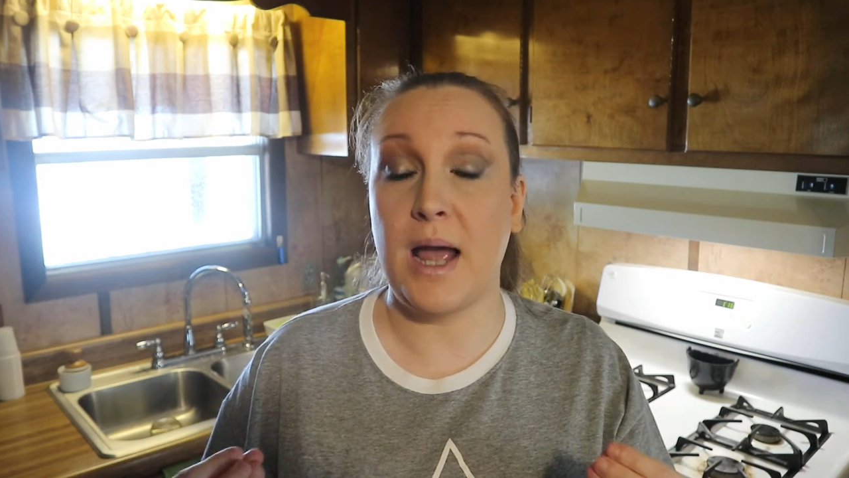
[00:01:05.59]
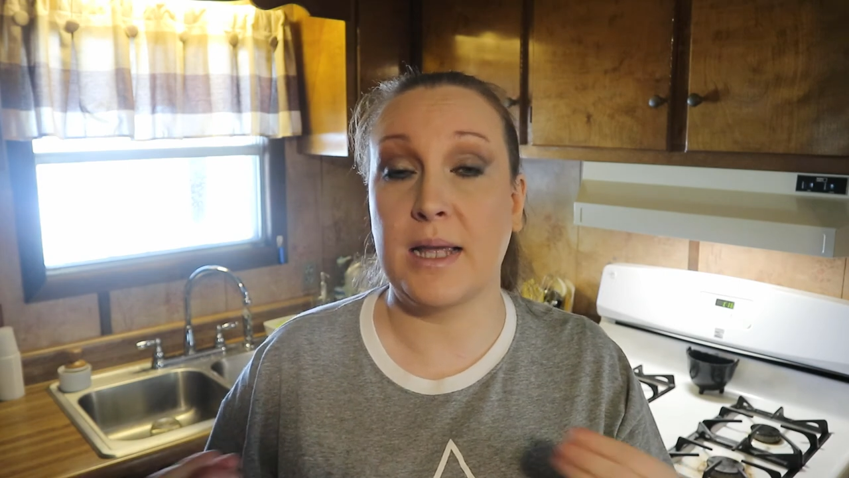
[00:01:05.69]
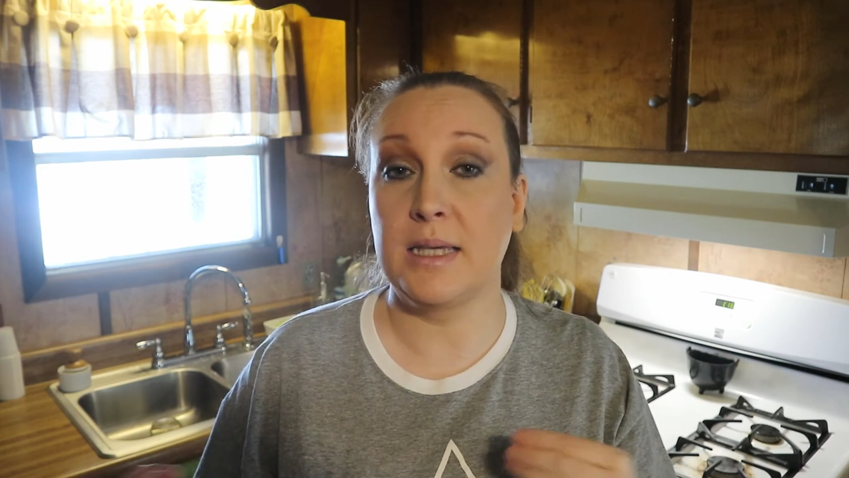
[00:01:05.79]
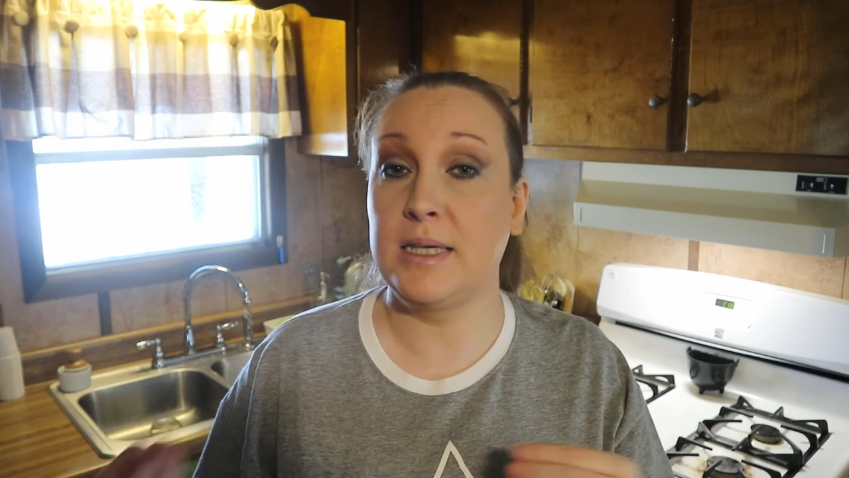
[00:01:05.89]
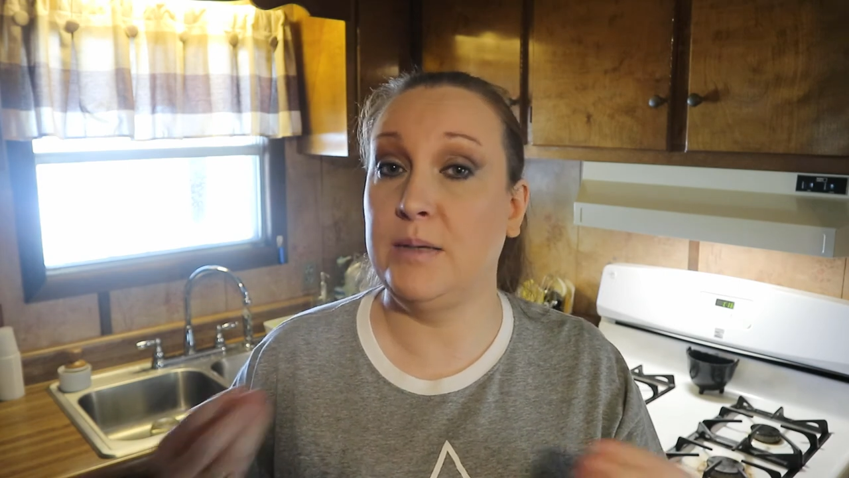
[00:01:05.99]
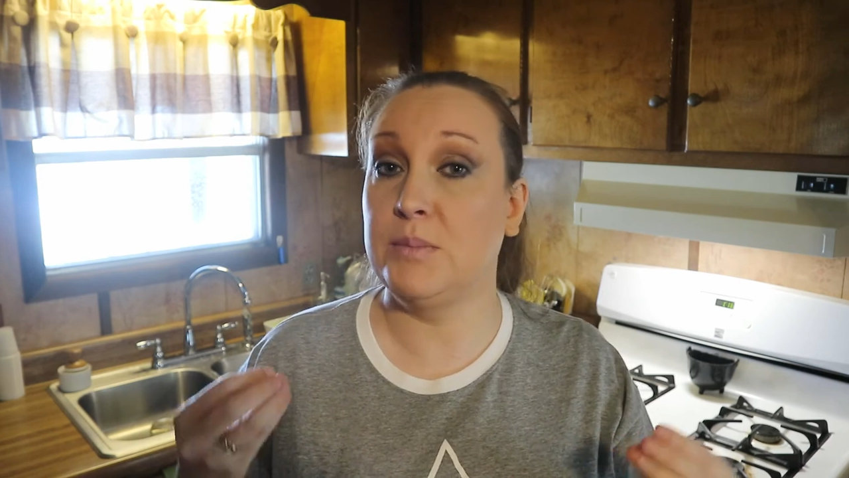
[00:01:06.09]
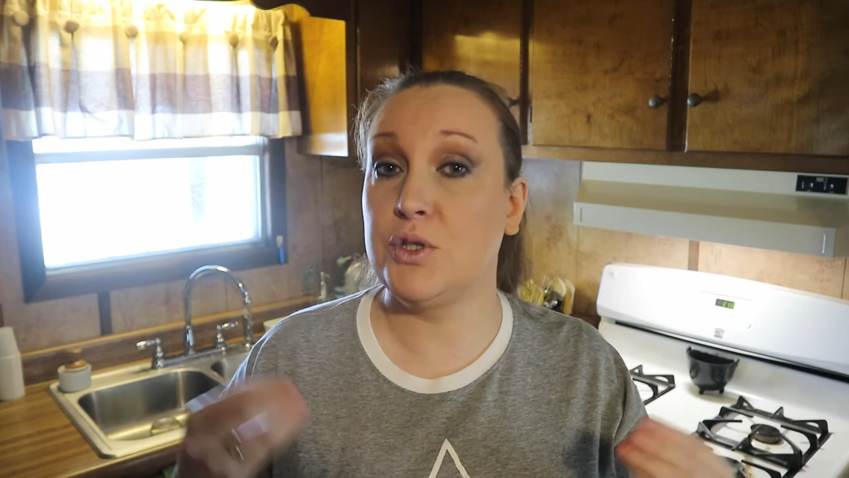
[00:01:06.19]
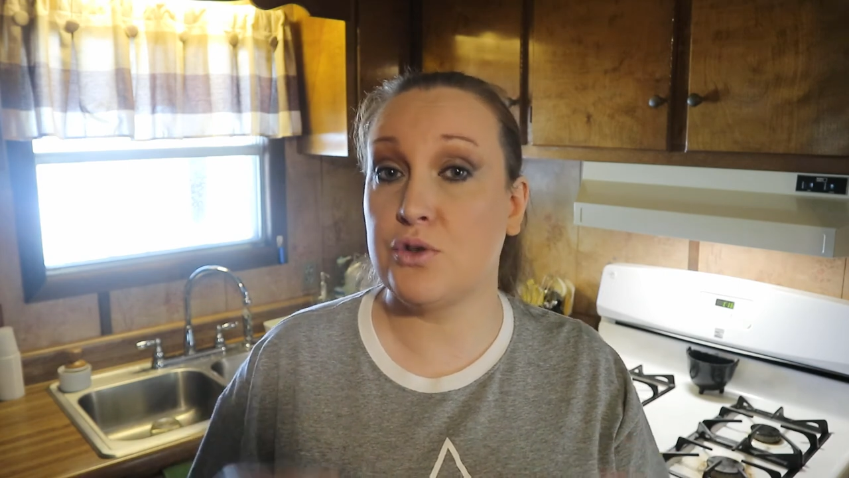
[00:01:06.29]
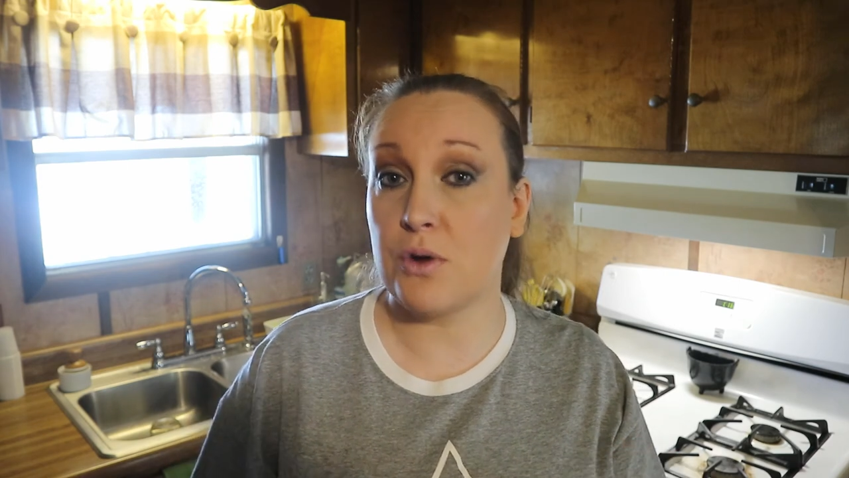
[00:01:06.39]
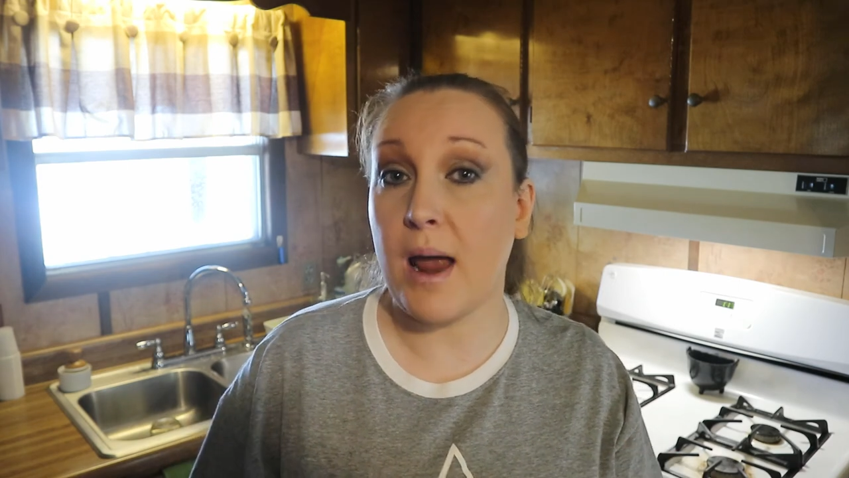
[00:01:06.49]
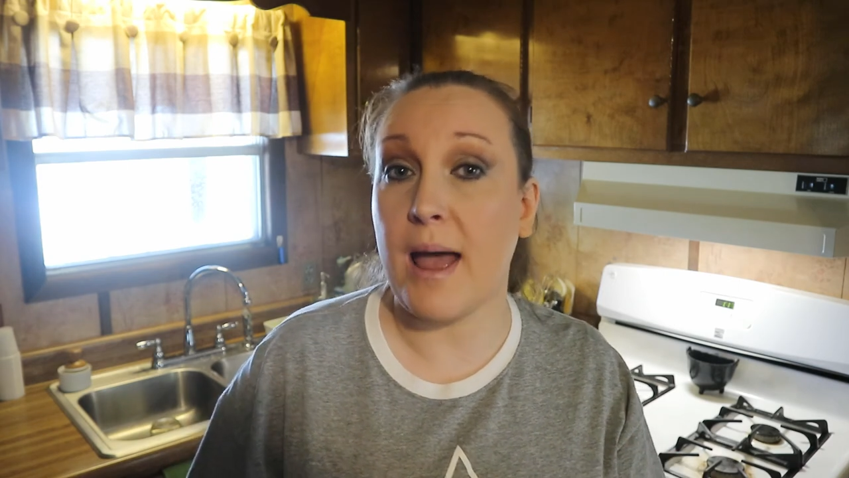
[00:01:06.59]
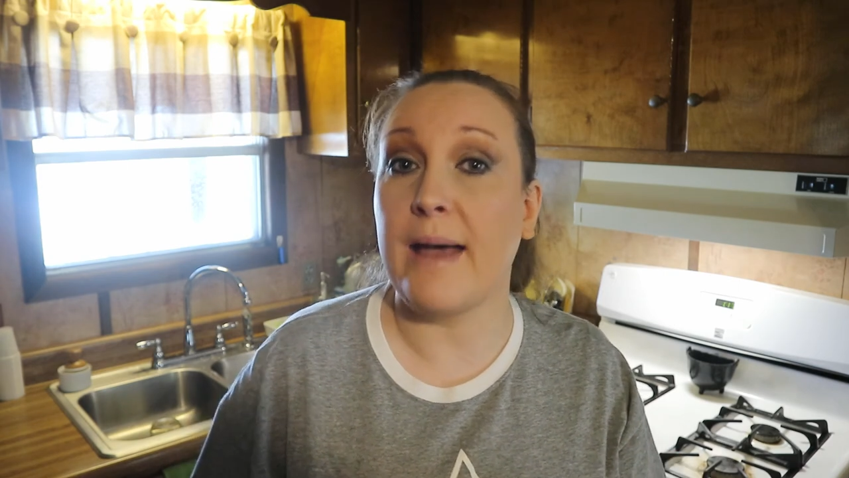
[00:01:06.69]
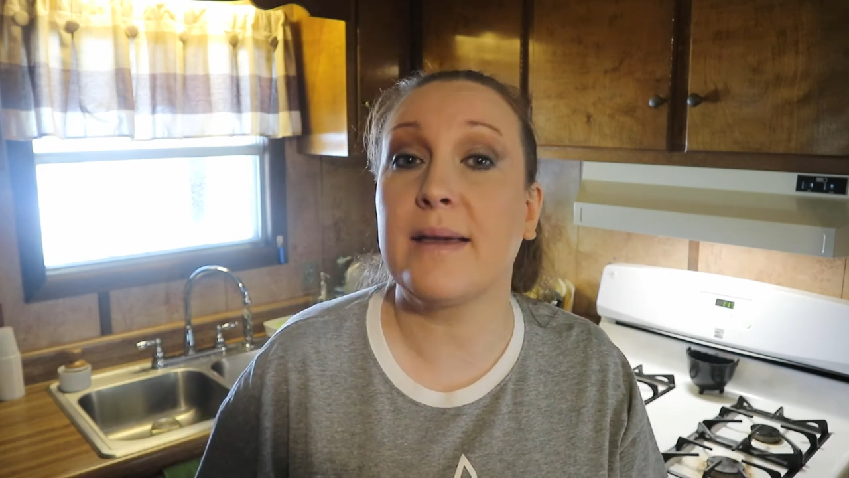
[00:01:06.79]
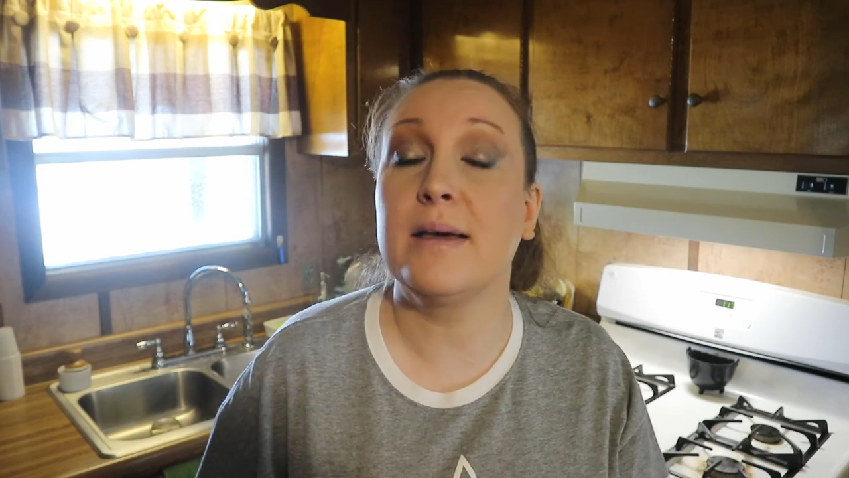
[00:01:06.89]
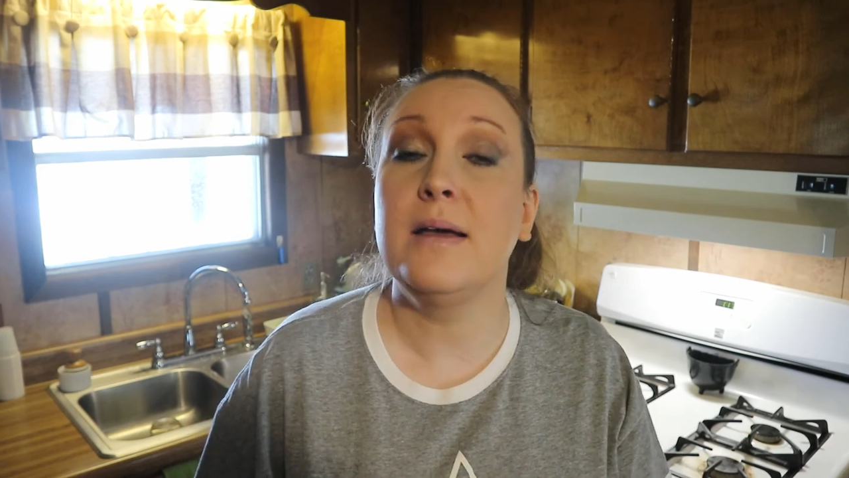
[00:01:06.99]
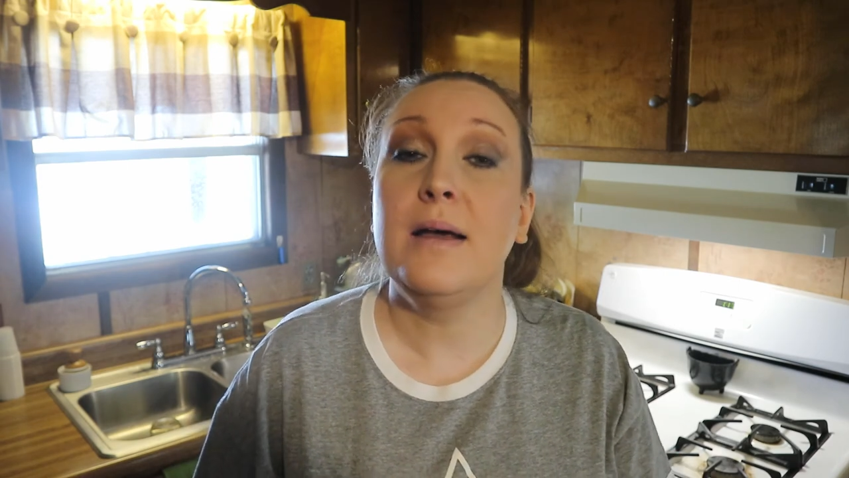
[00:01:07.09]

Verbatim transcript: I can keep track